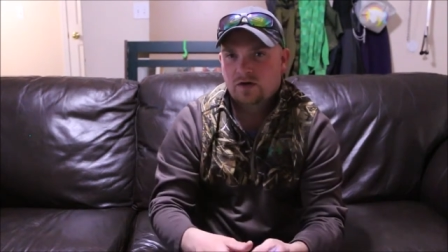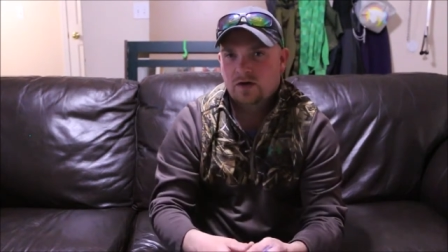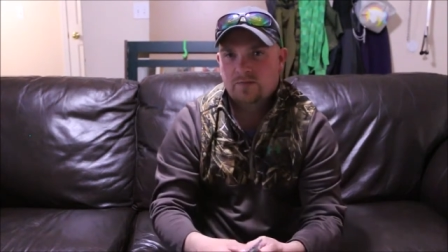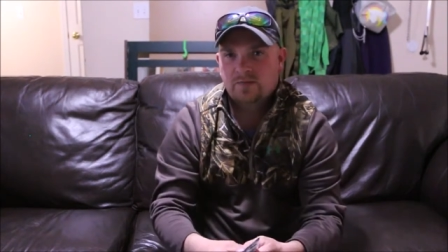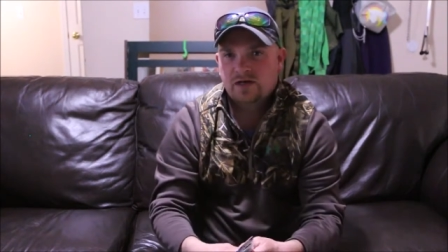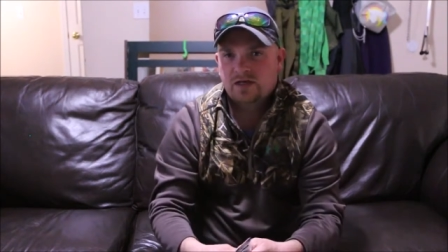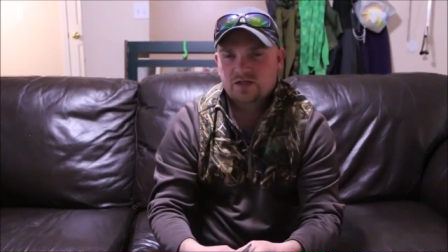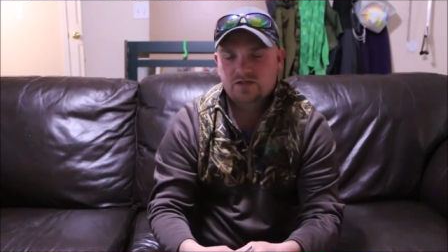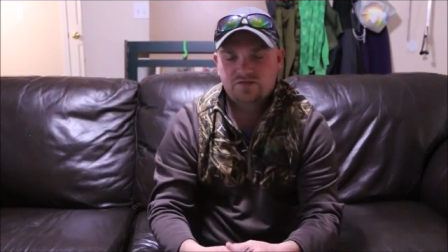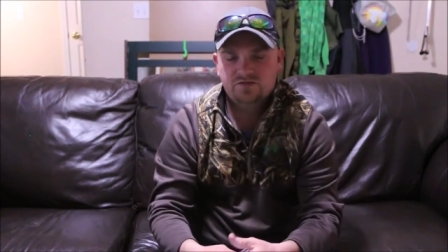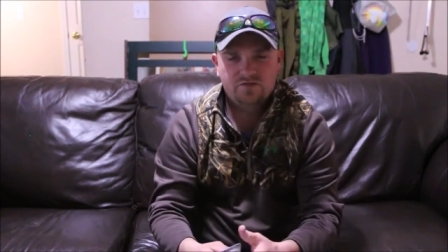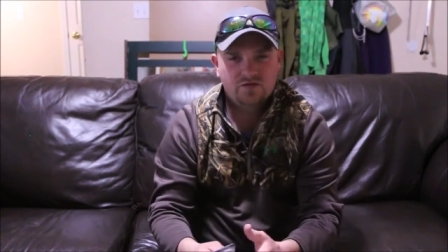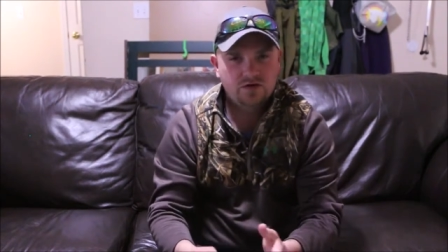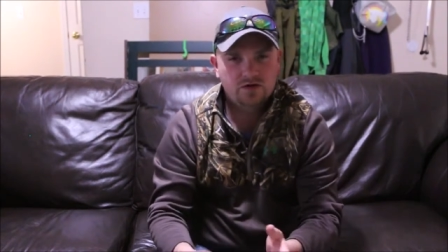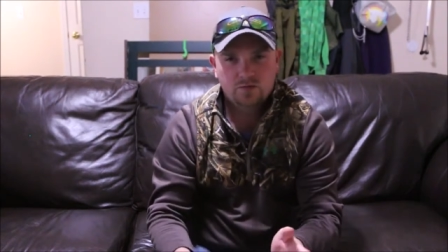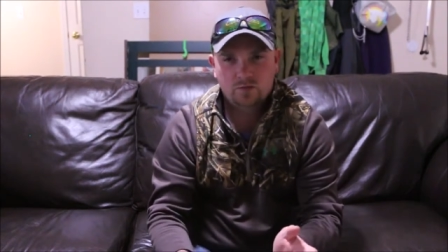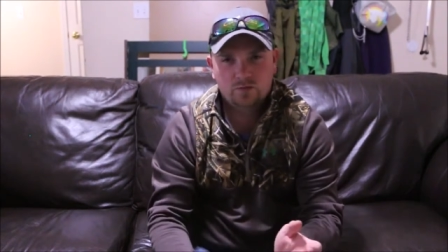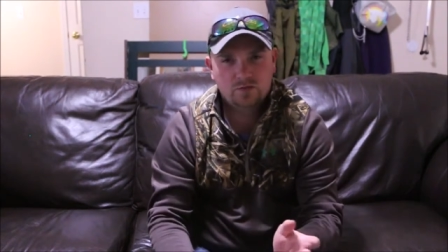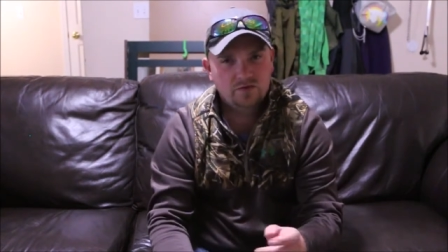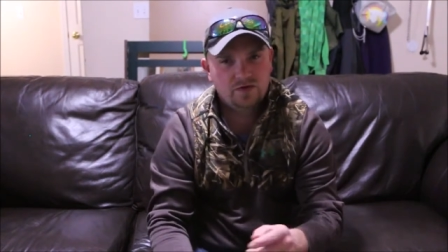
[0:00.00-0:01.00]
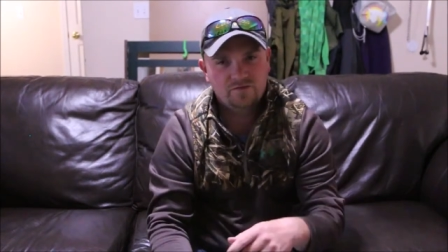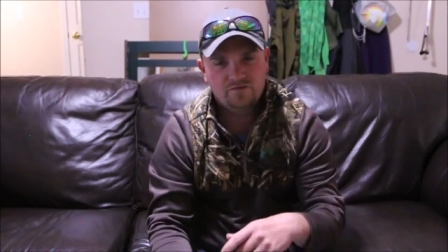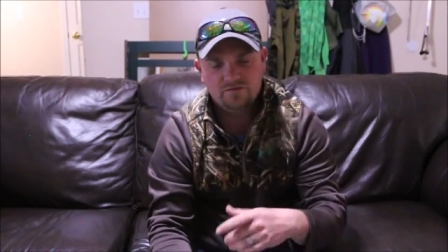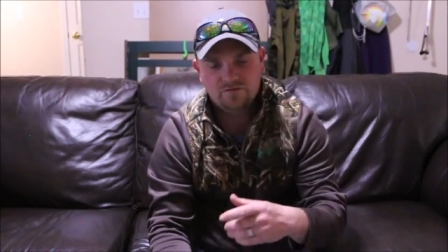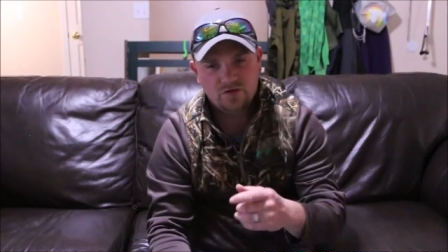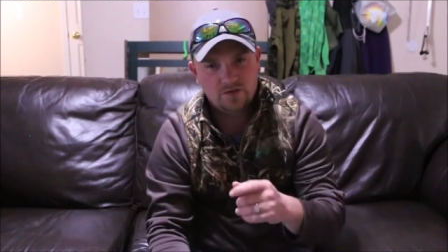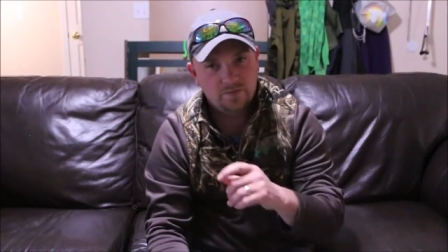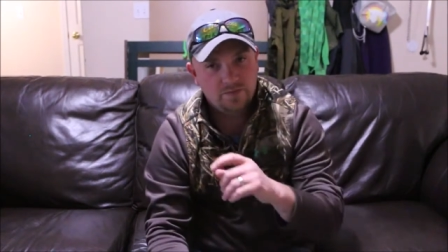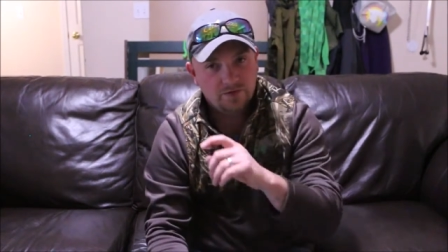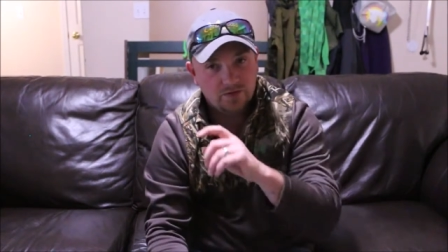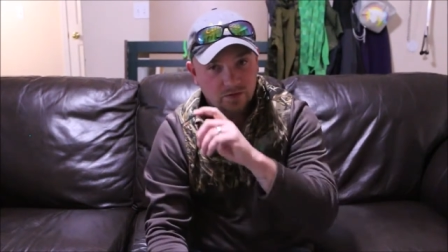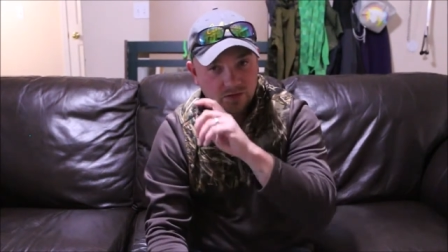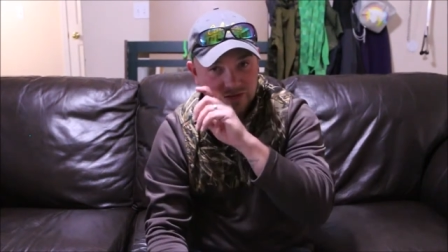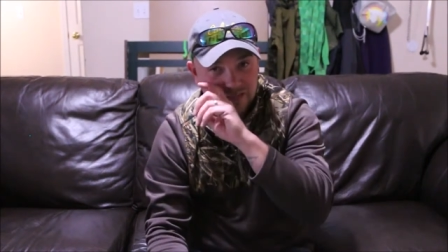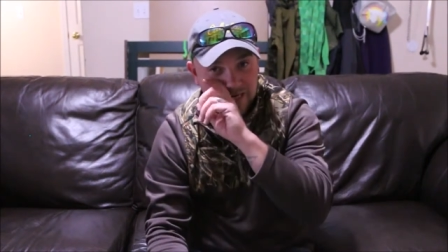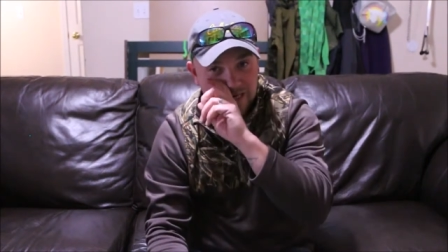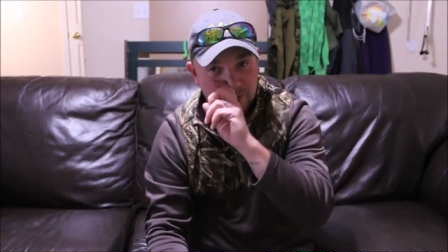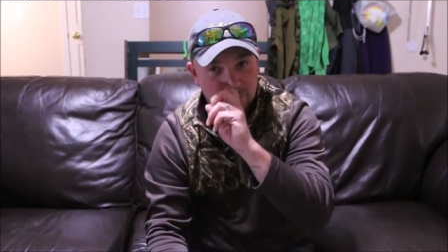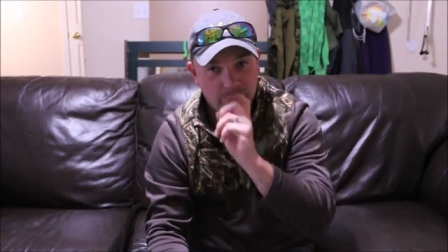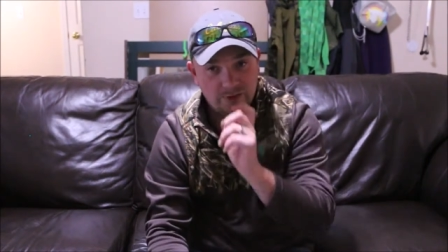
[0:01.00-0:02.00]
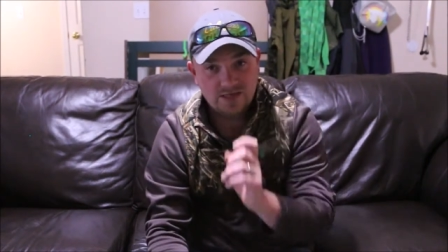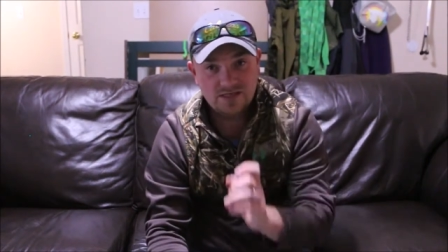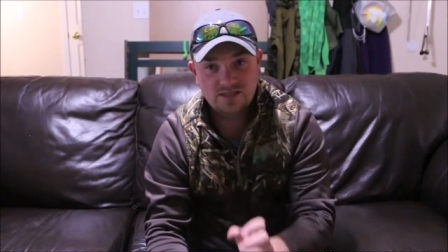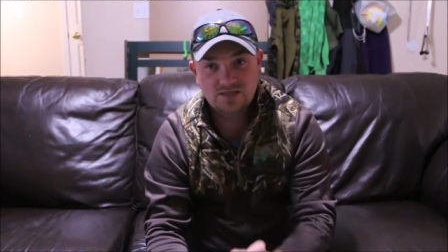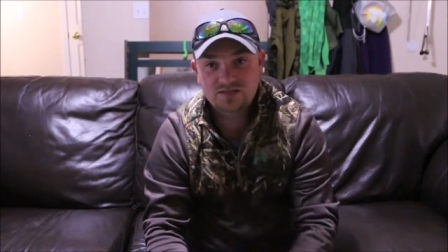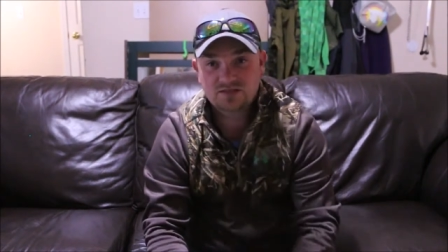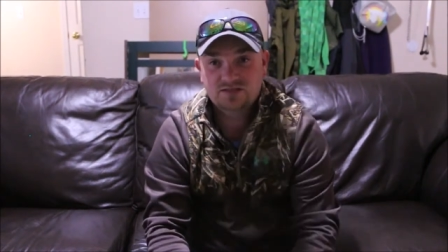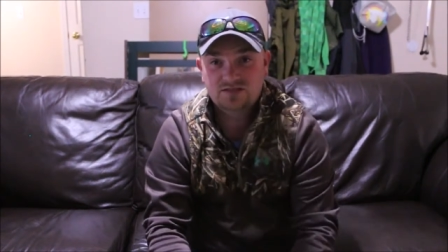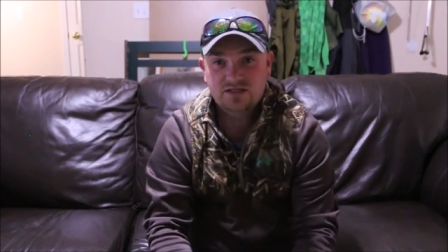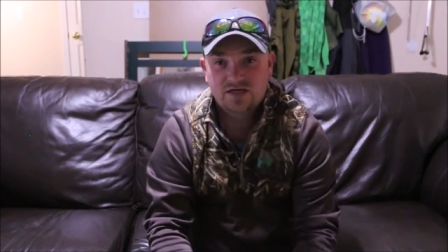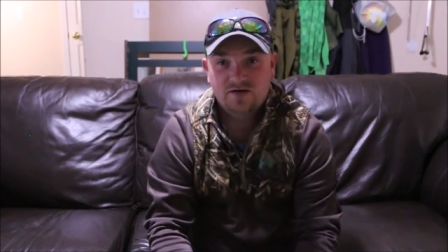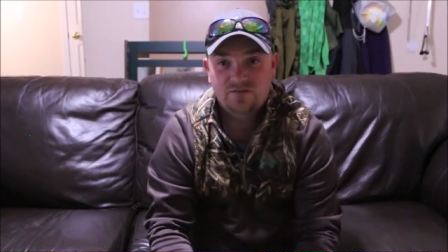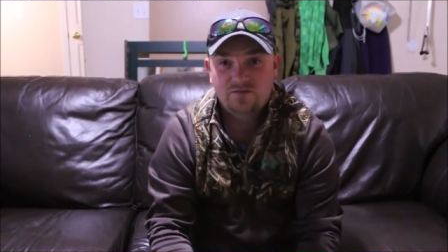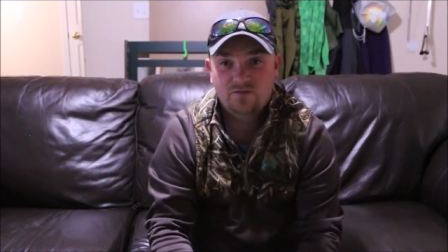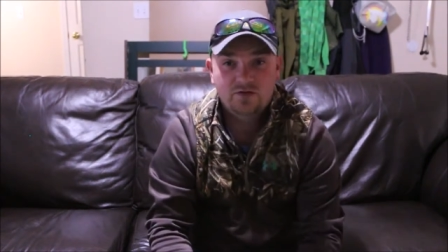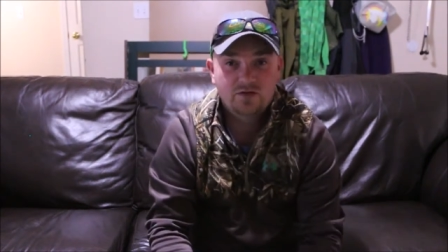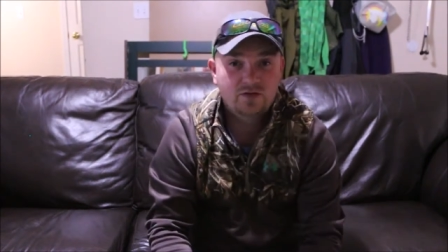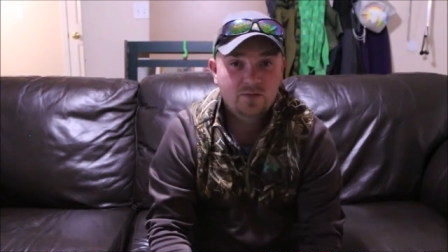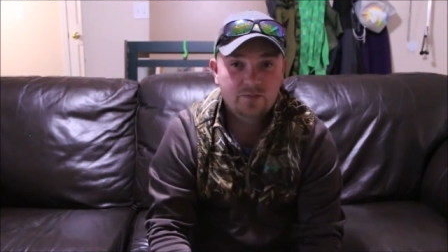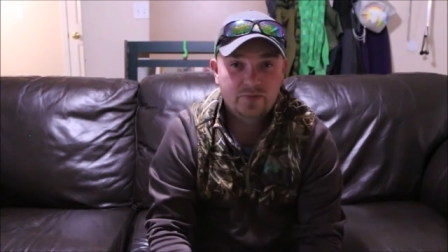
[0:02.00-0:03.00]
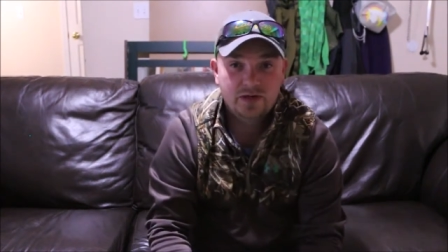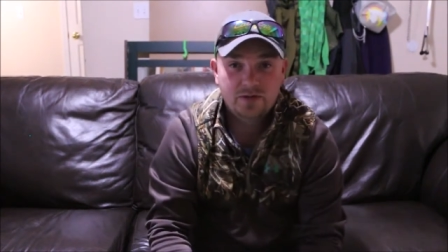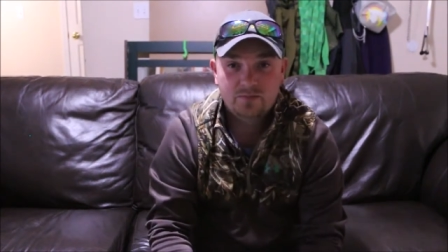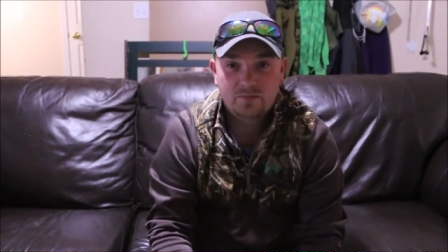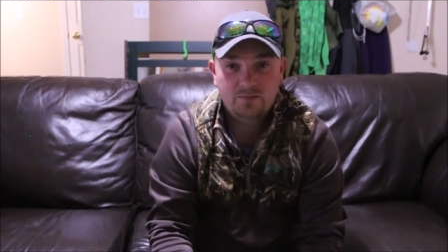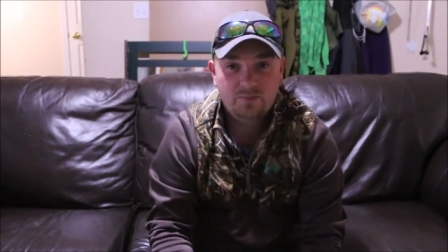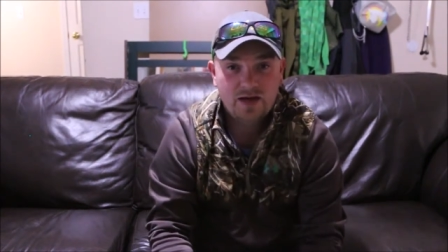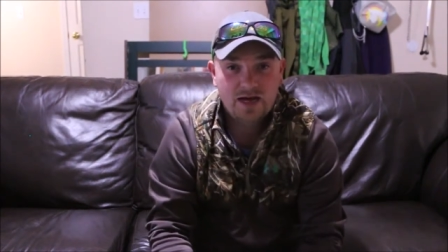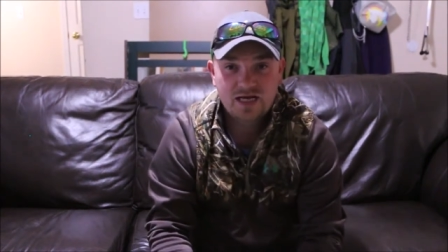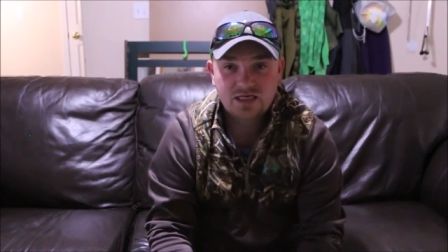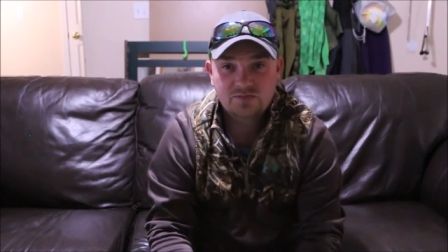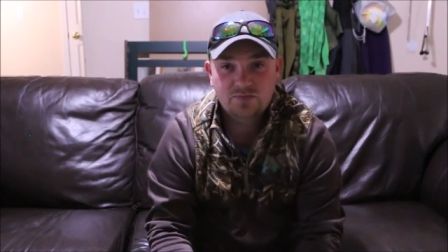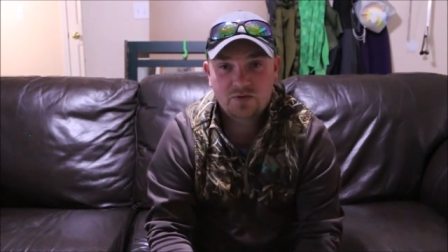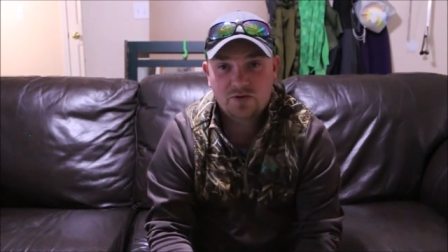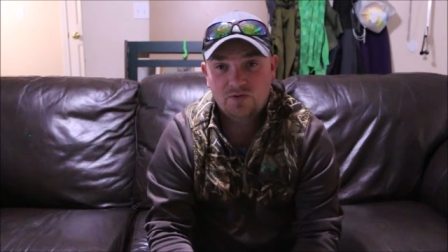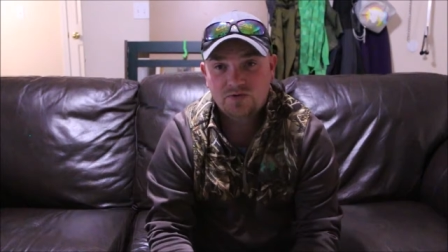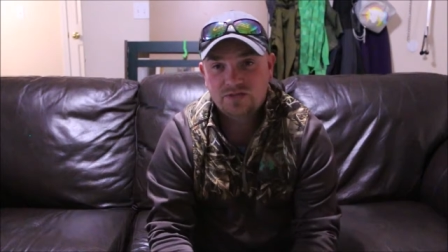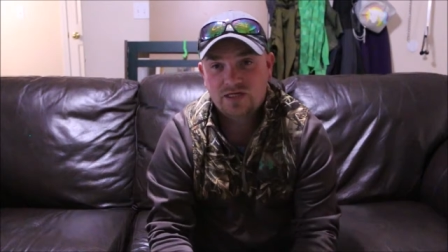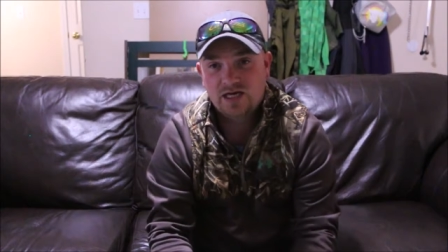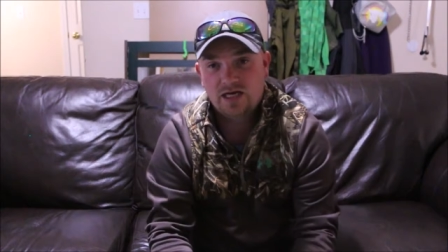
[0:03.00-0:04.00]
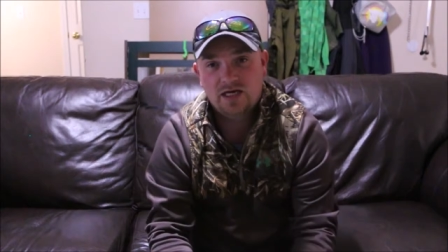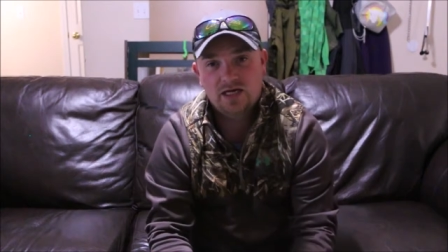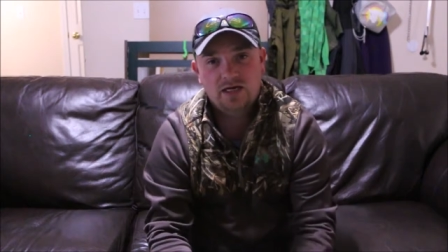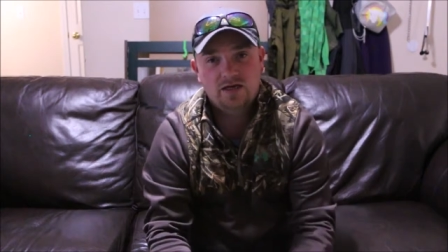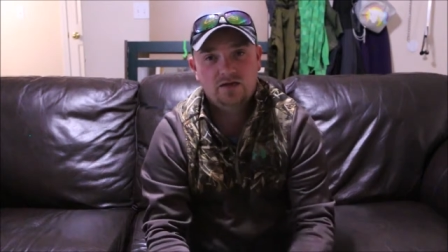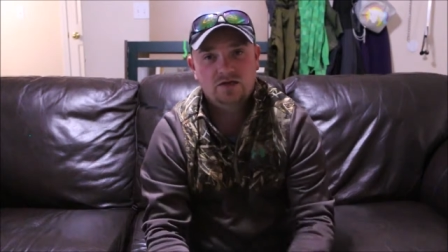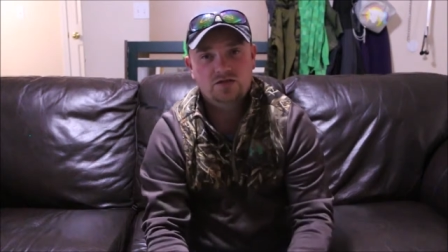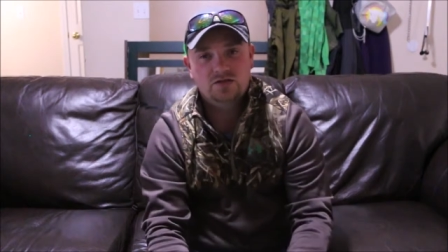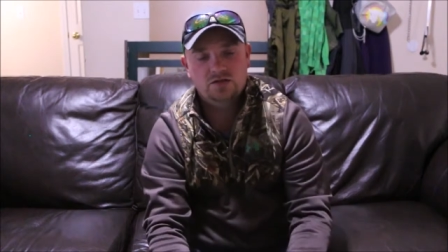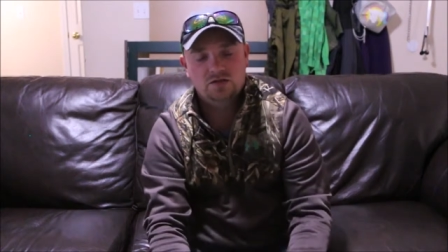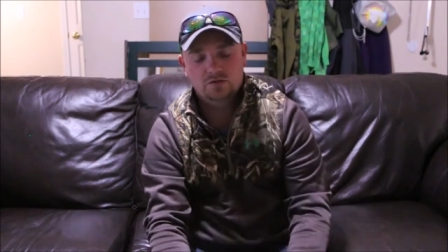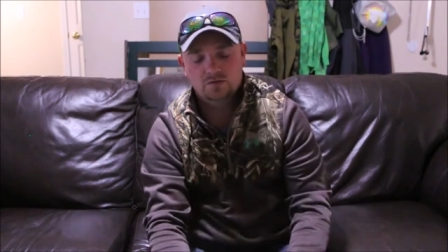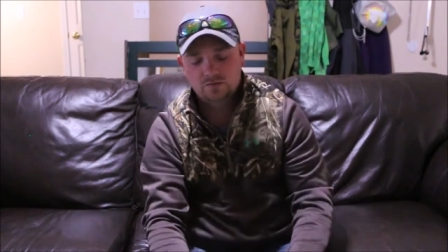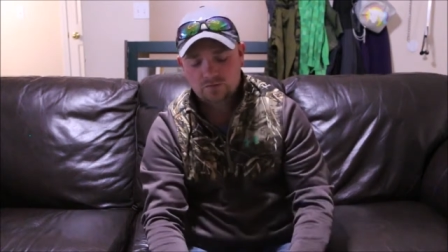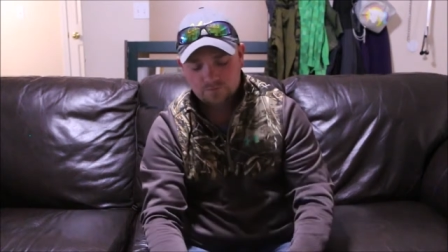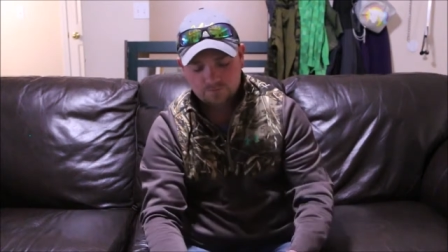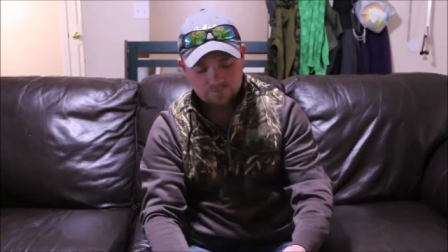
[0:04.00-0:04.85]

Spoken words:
I mean, it's fun to really flip in those high weeds and stuff where the big bass boats can't get into.